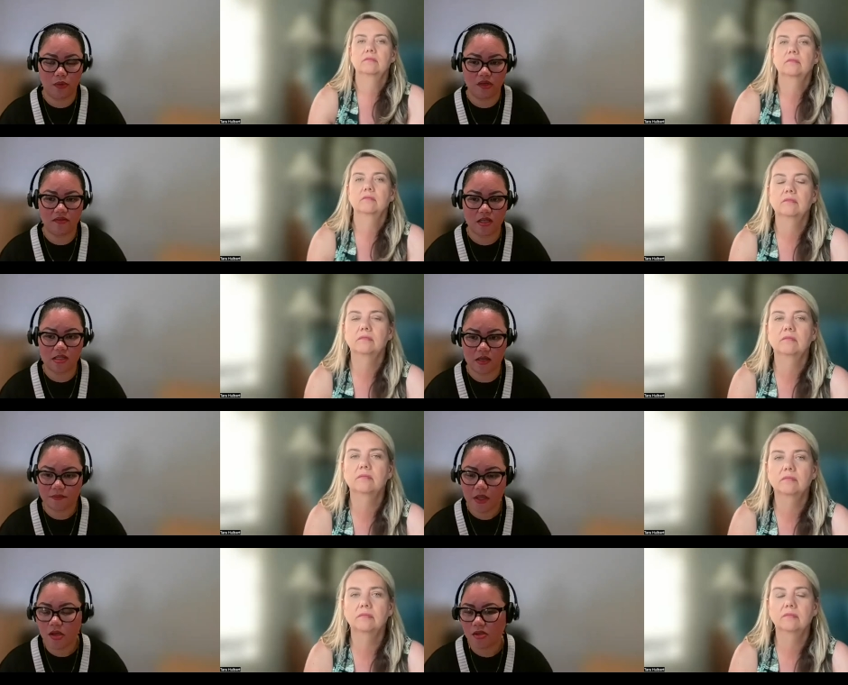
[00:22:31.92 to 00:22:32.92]
Speaker 1: work visa.
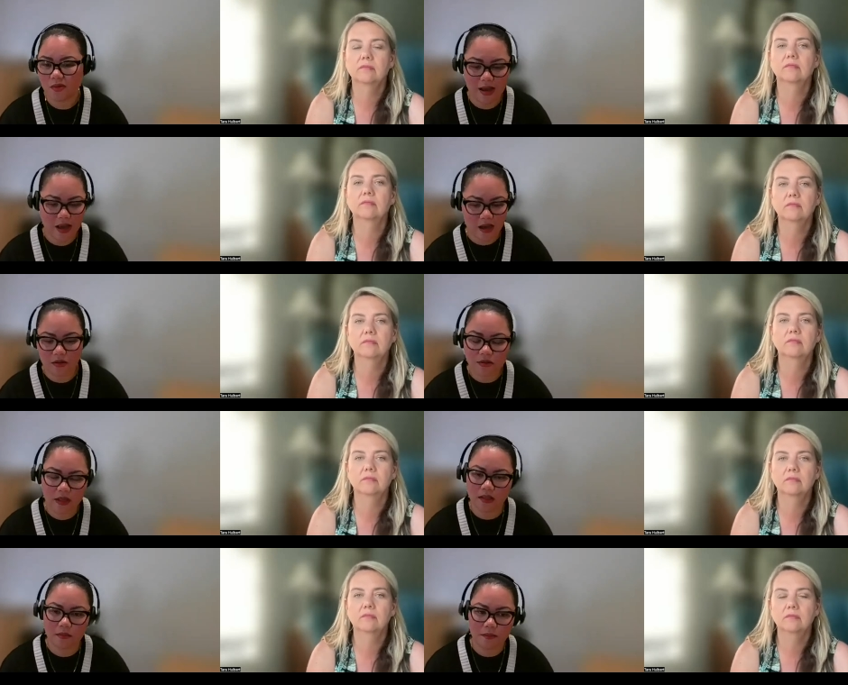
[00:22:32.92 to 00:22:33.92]
So how
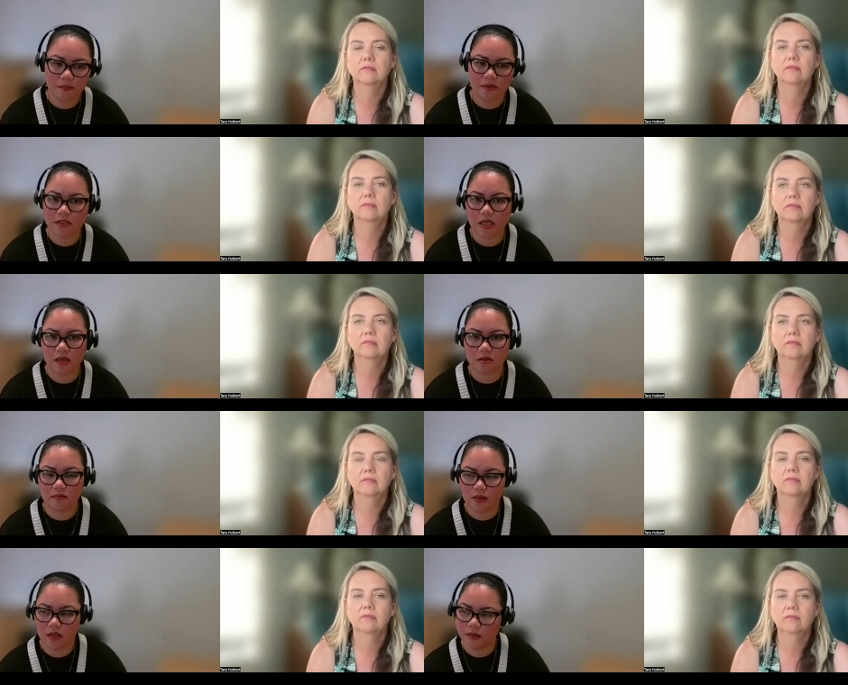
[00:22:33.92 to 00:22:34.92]
they'll say,
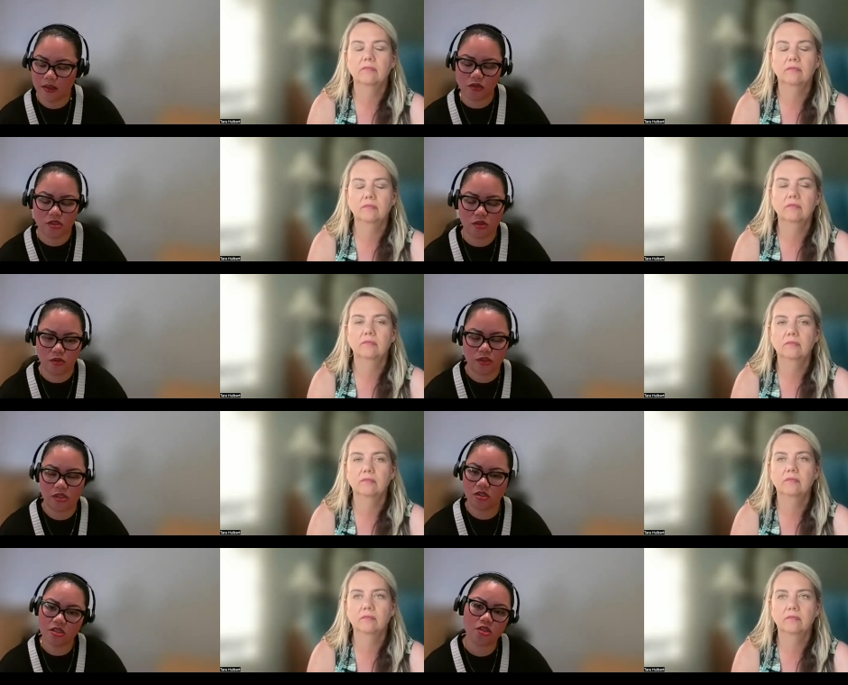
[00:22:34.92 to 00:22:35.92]
and just to
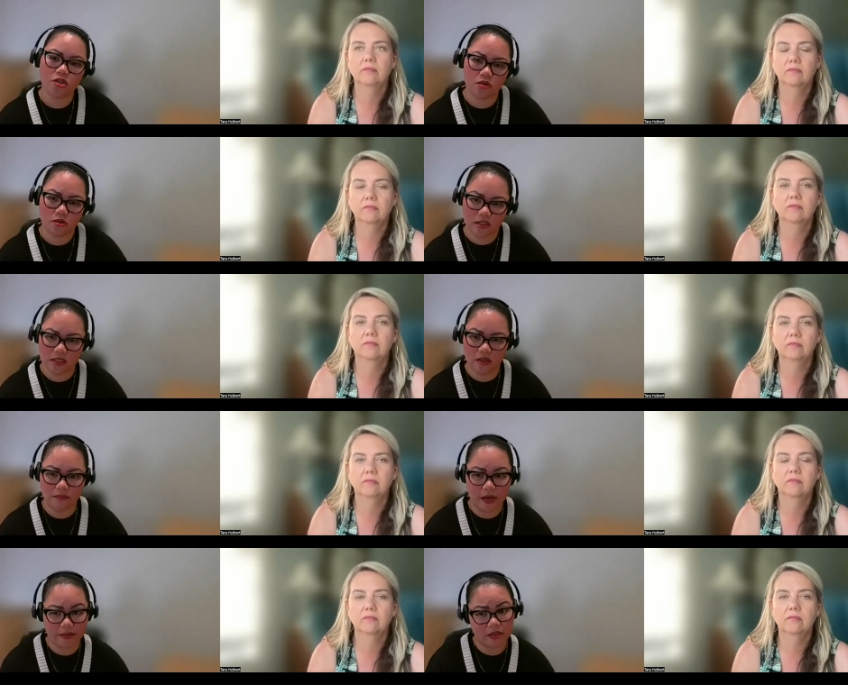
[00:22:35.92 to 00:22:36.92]
transition to the skilled
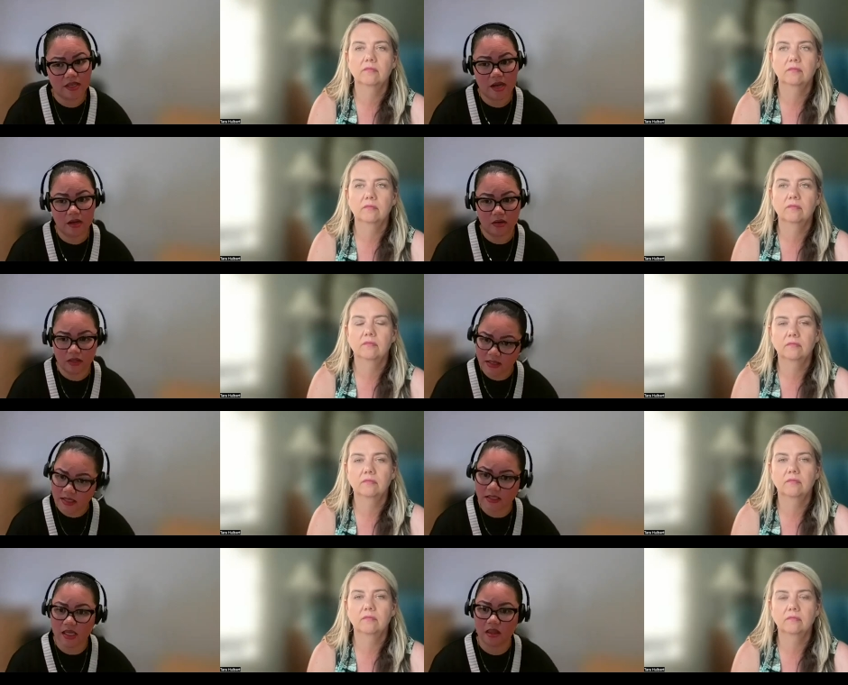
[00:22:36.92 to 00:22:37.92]
migrant category,
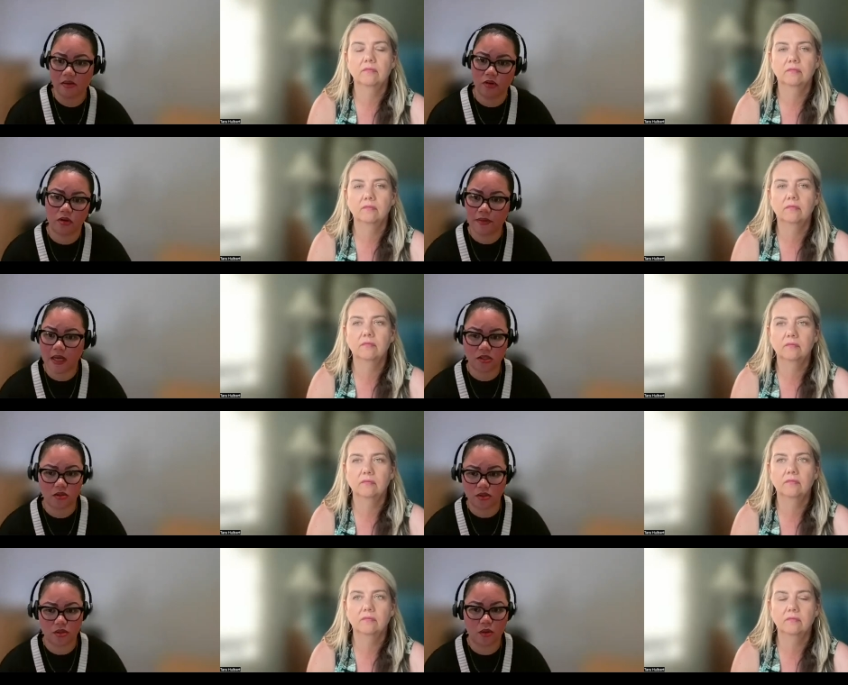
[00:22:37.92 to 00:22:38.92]
let's say they've got a
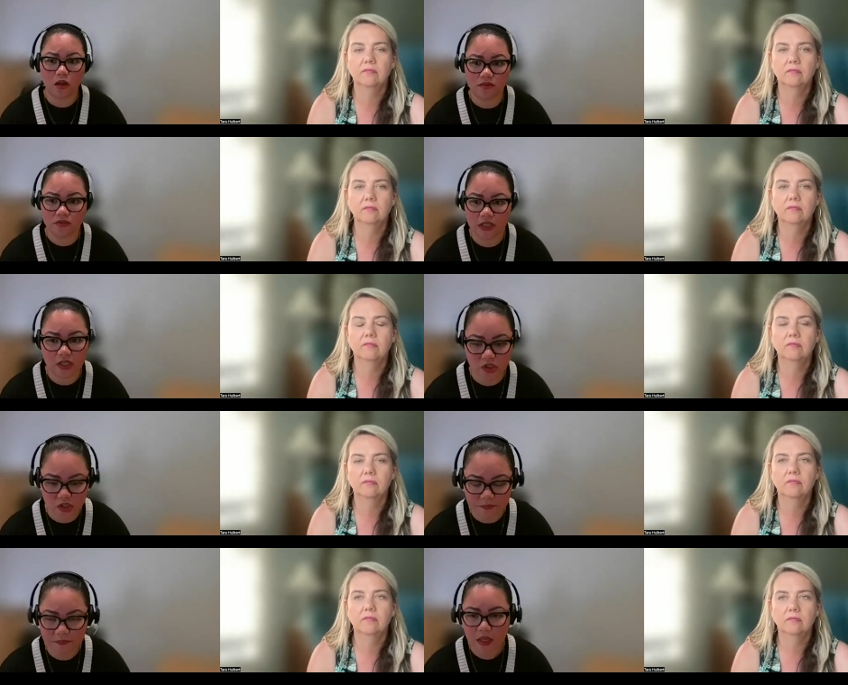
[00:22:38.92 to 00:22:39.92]
bachelor's
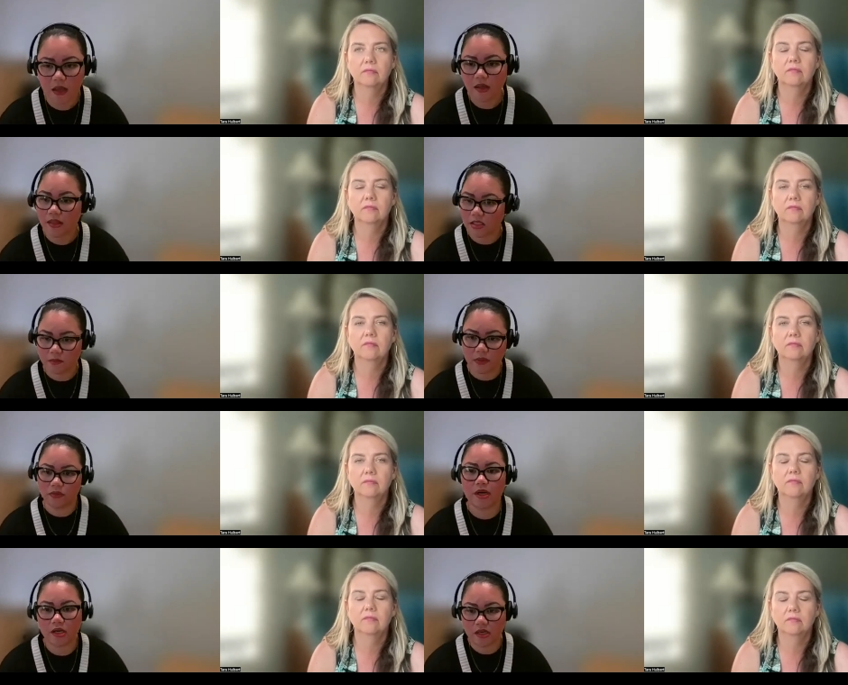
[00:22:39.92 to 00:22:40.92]
qualification that's been
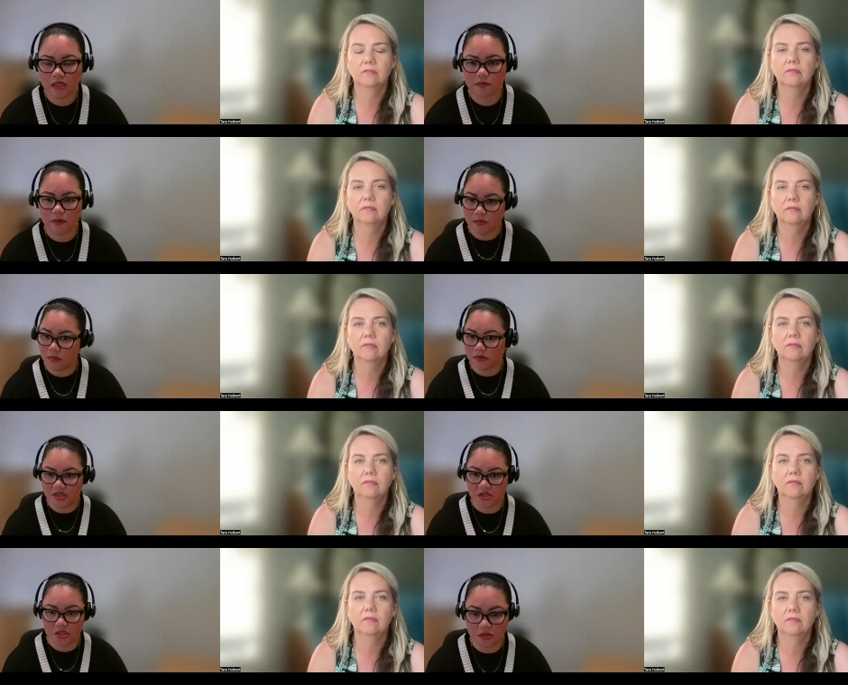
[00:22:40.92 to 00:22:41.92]
recognized by
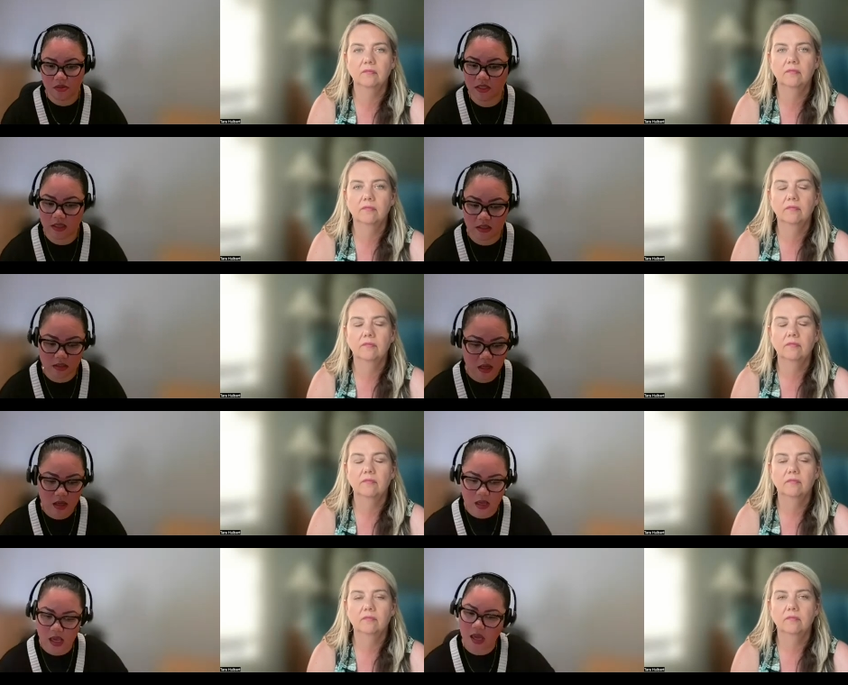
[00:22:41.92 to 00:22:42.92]
Immigration New Zealand,
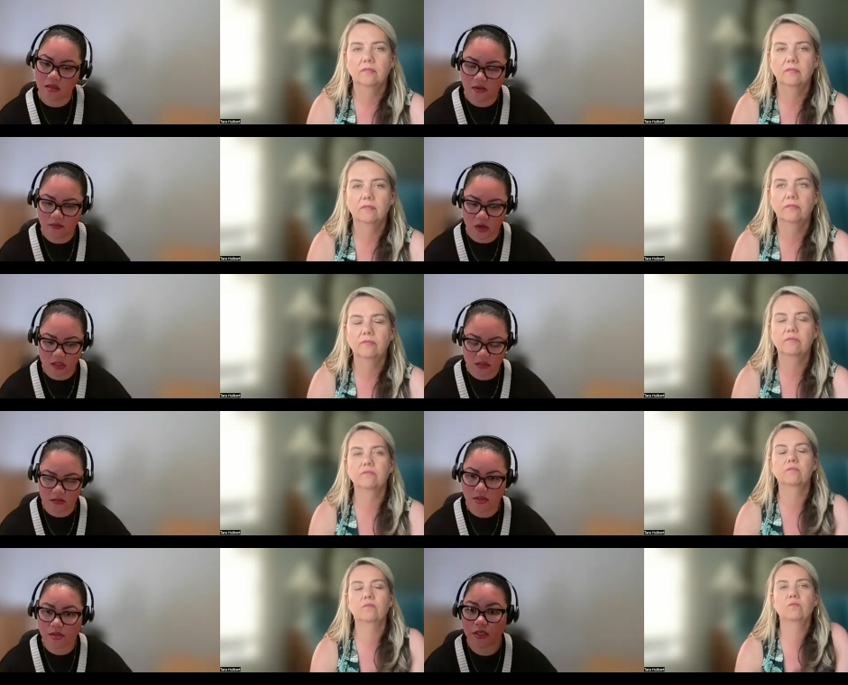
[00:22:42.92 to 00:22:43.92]
and they've got
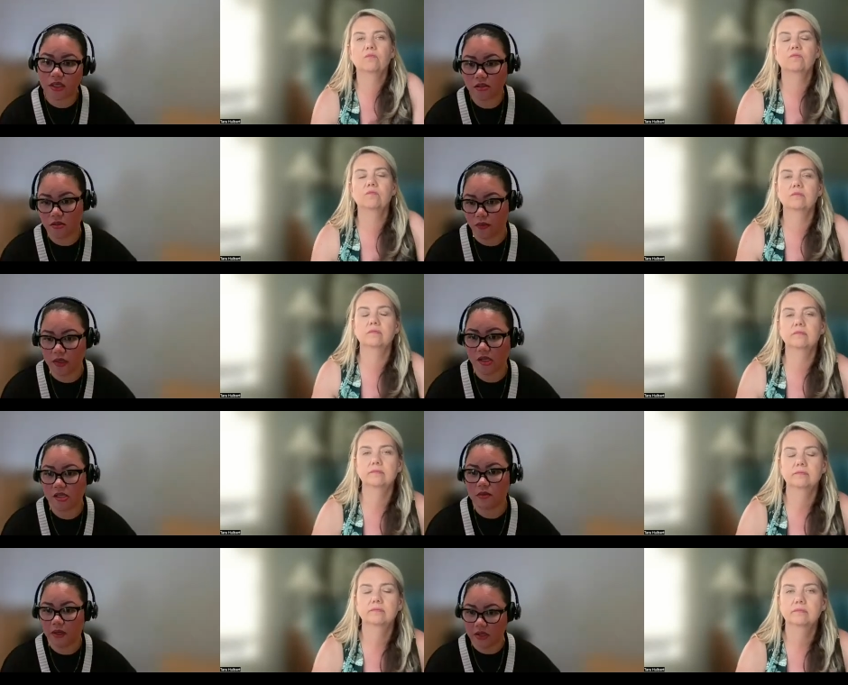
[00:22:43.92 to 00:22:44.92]
3 years of work
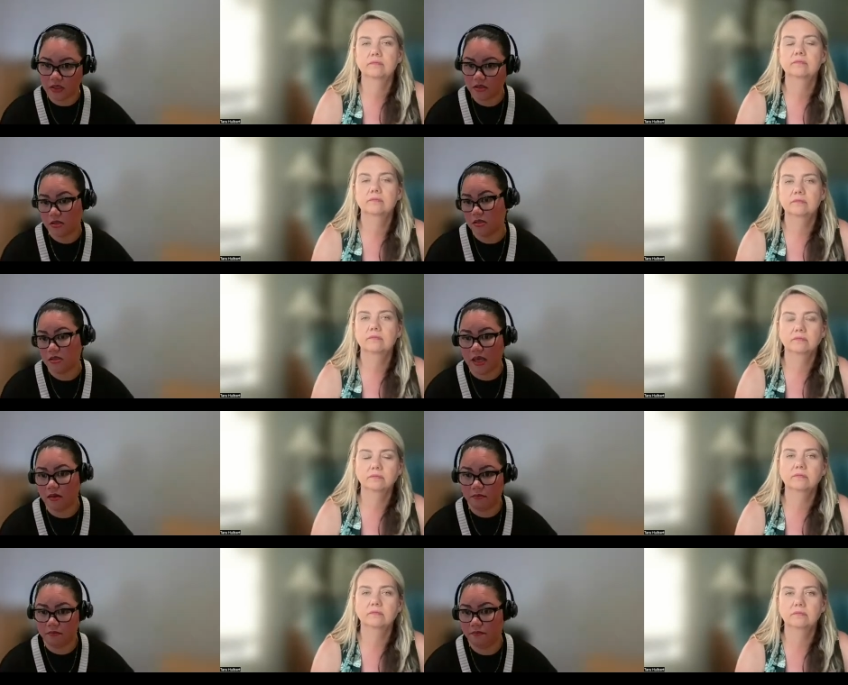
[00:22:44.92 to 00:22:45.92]
experience as
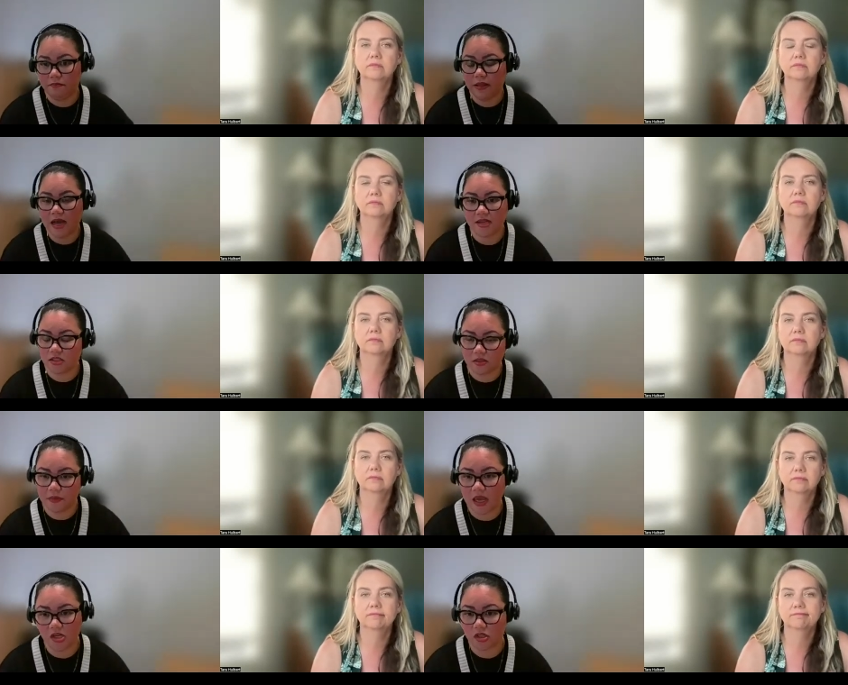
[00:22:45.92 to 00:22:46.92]
a sandblaster
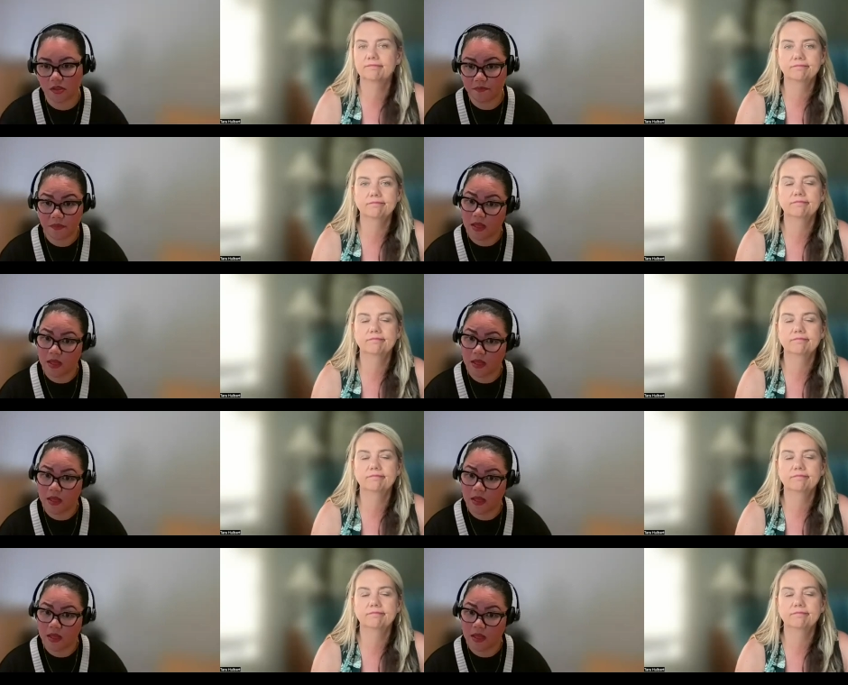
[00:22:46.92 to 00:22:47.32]
painter,